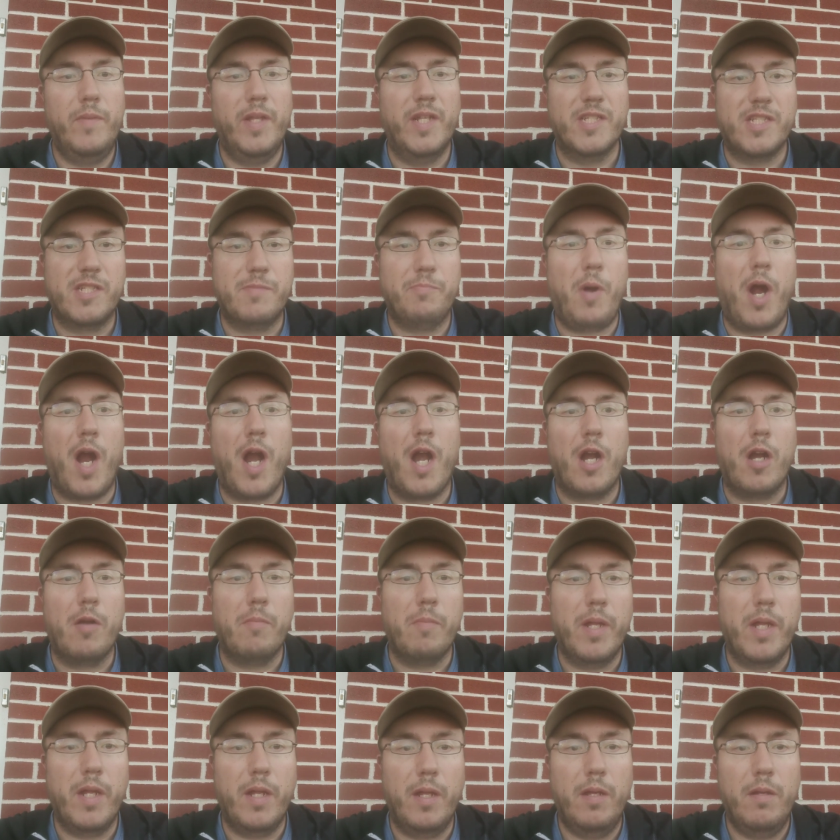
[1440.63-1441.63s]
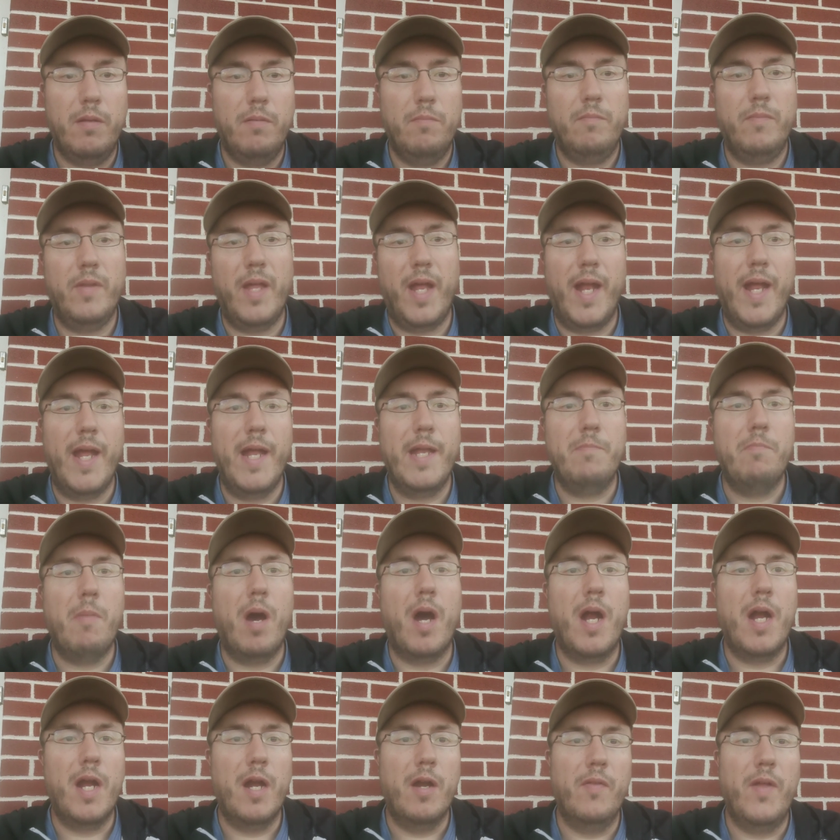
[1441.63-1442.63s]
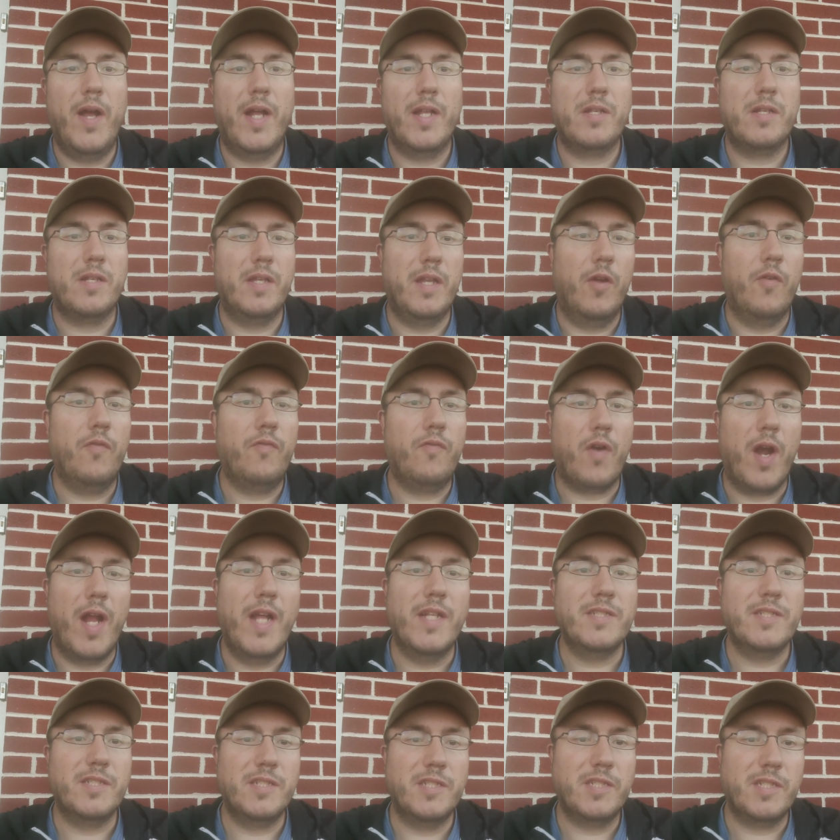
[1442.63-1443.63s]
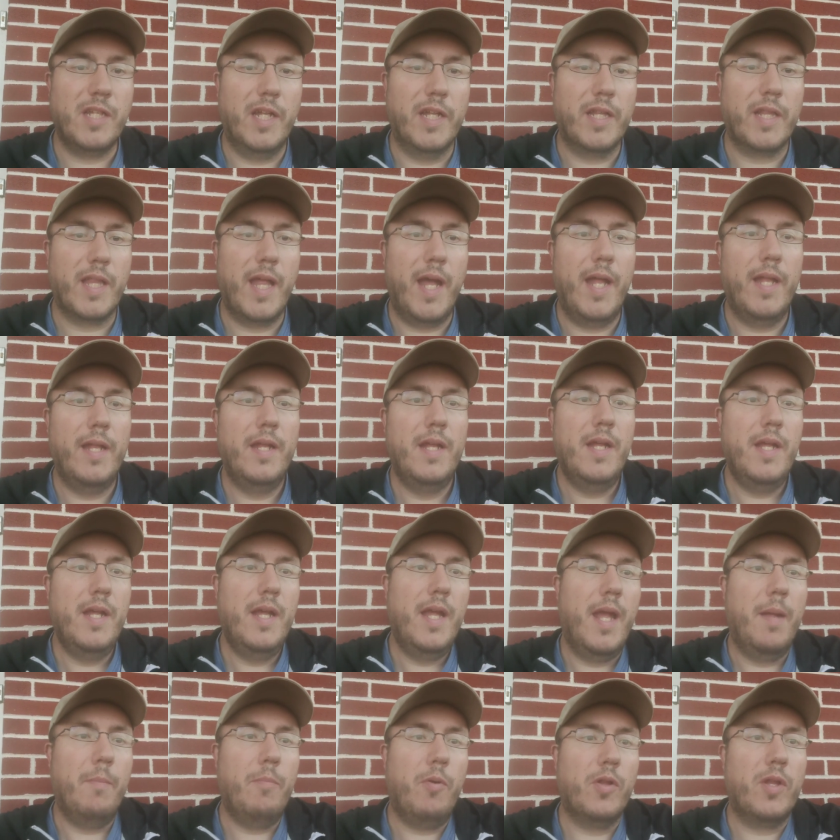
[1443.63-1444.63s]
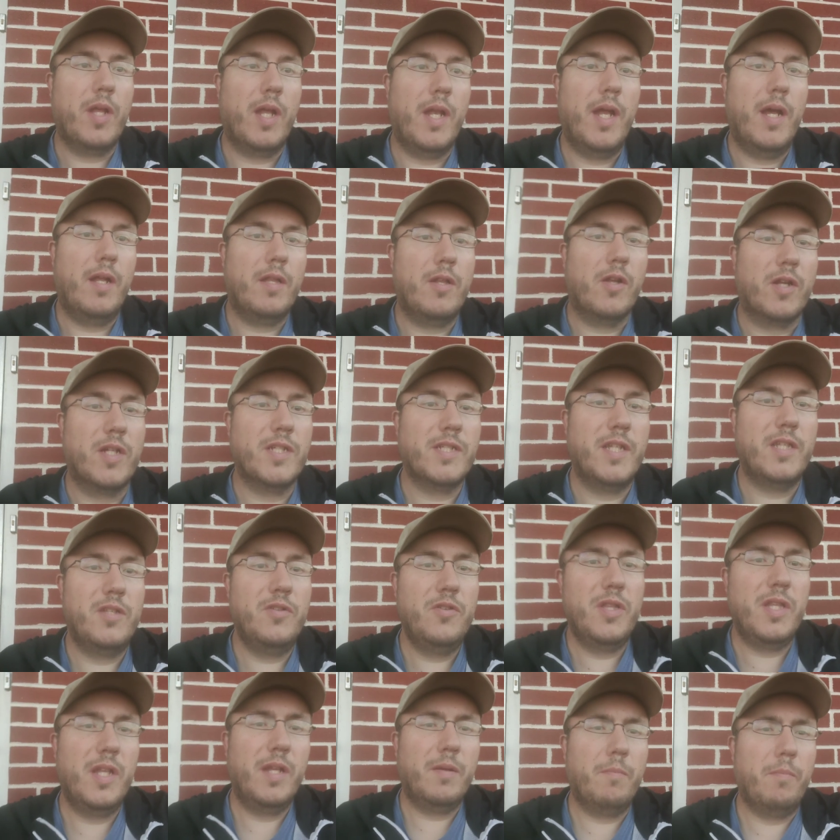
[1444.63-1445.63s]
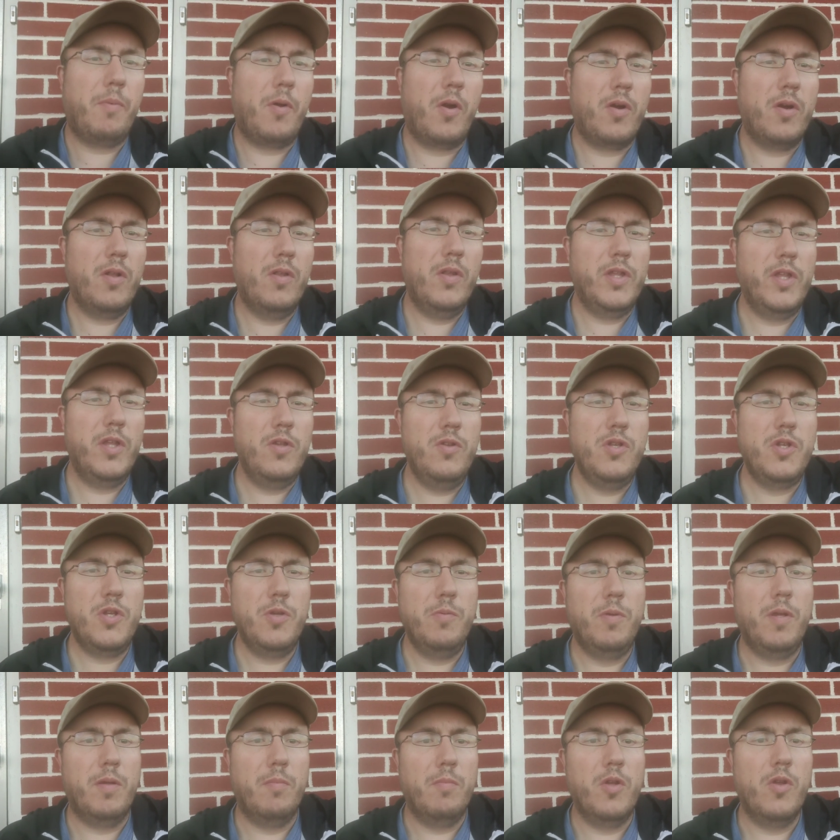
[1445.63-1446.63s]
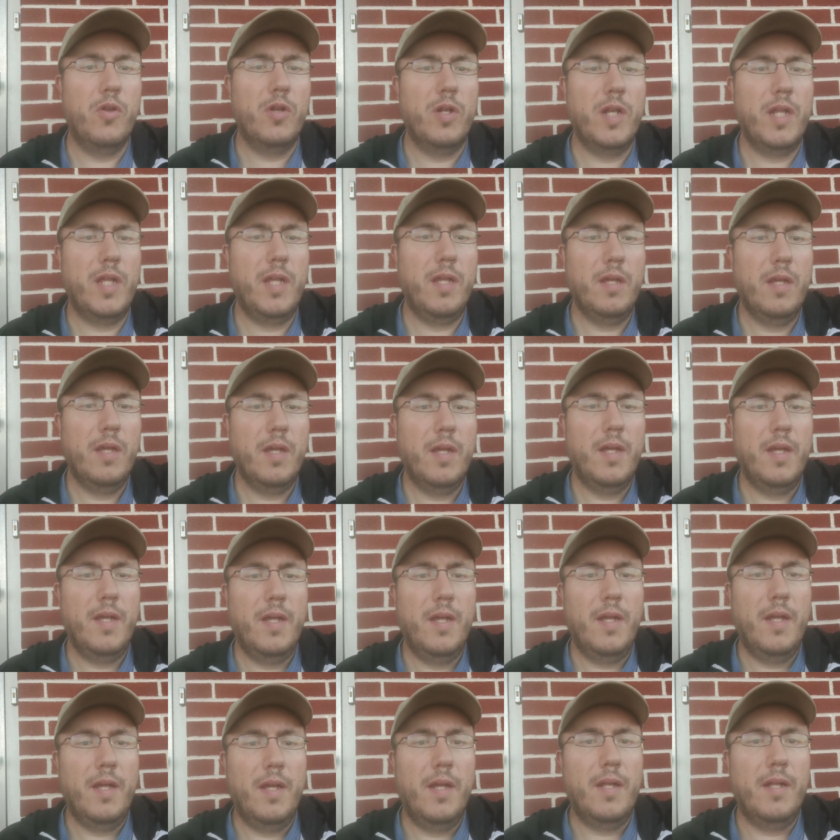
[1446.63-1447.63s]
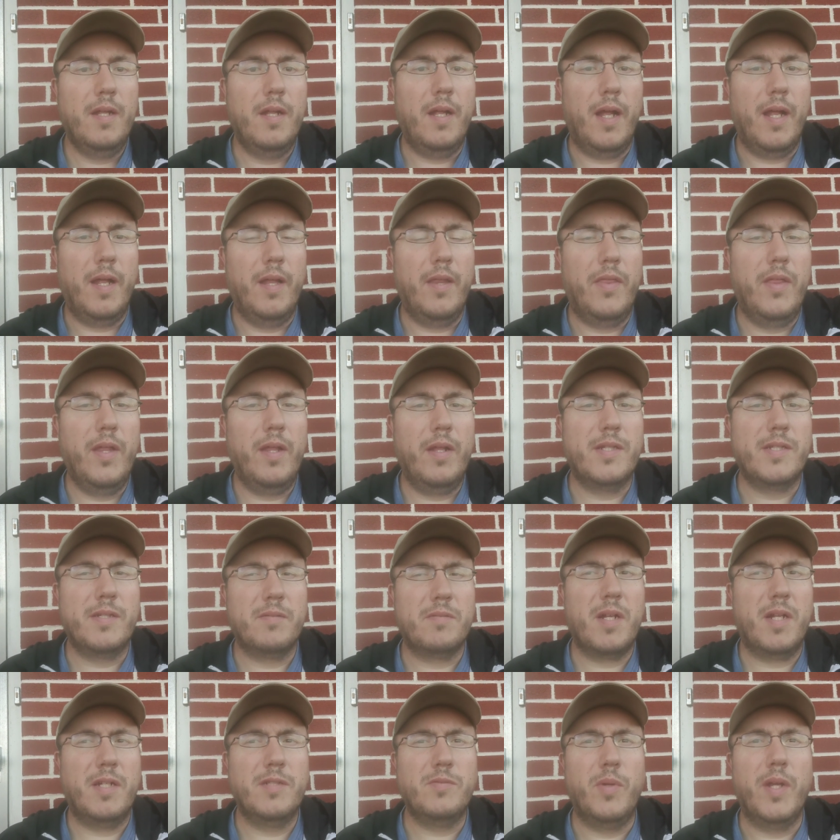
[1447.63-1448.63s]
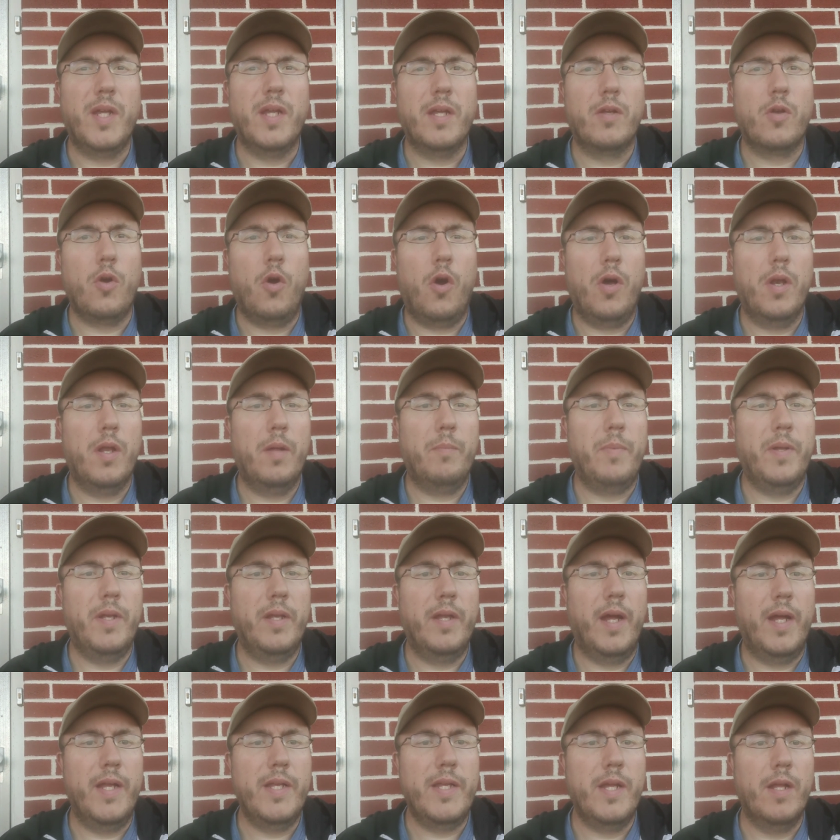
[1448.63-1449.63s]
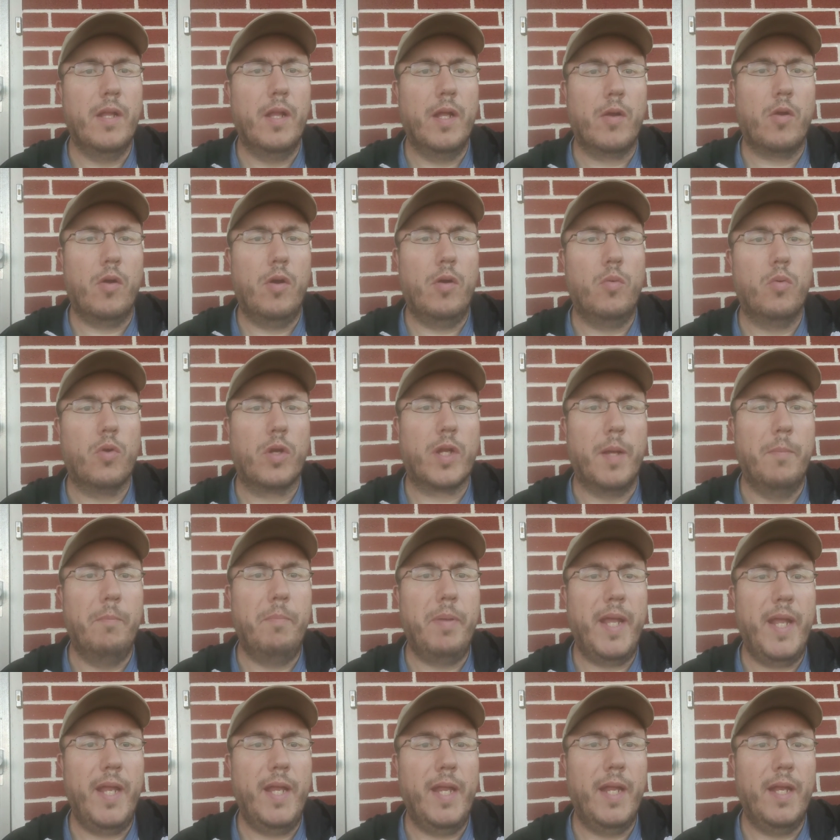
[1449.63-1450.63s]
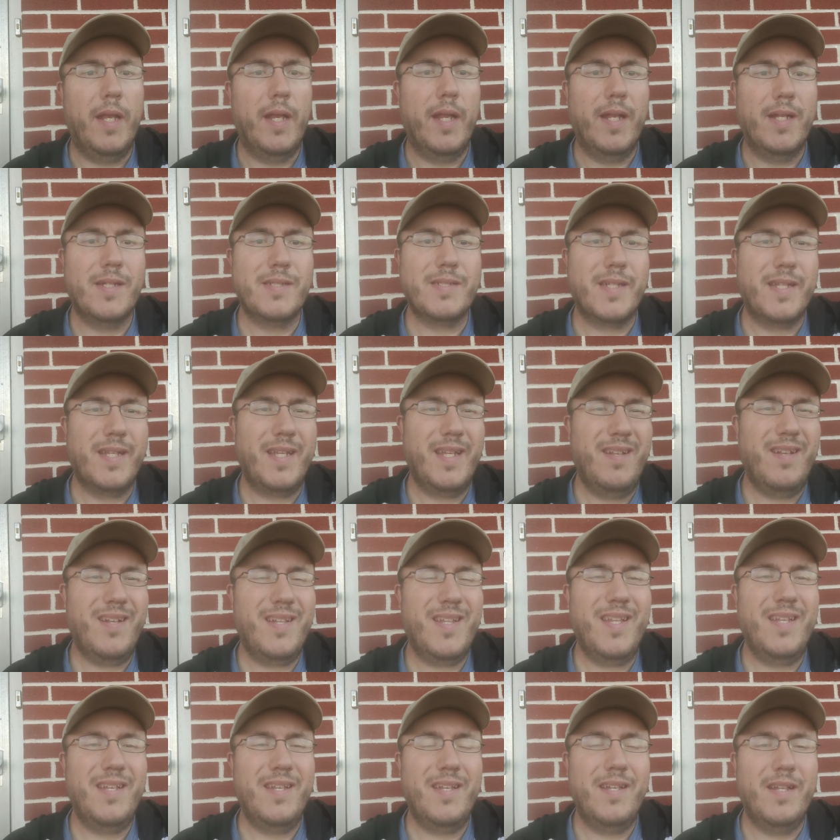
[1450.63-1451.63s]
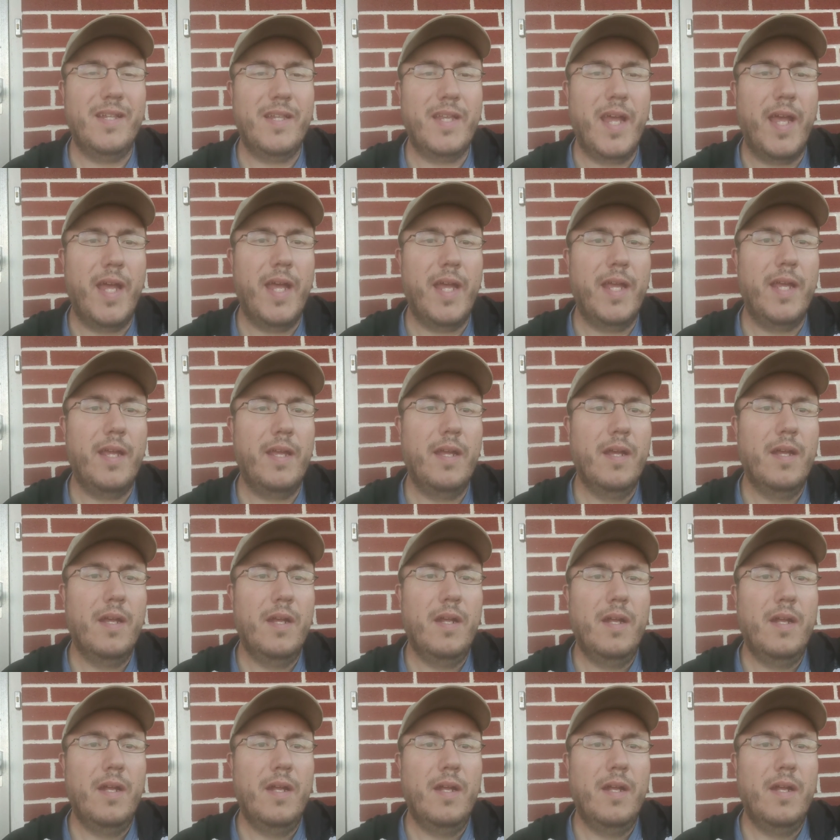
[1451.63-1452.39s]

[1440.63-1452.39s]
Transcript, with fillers: inspire me, that I admire, that you know, friends and stuff like that, and put that out there because I do think part of the YouTube community. I think sometimes we get caught up in the idea like, oh, we're competing, and it's like yeah, at the end of the day,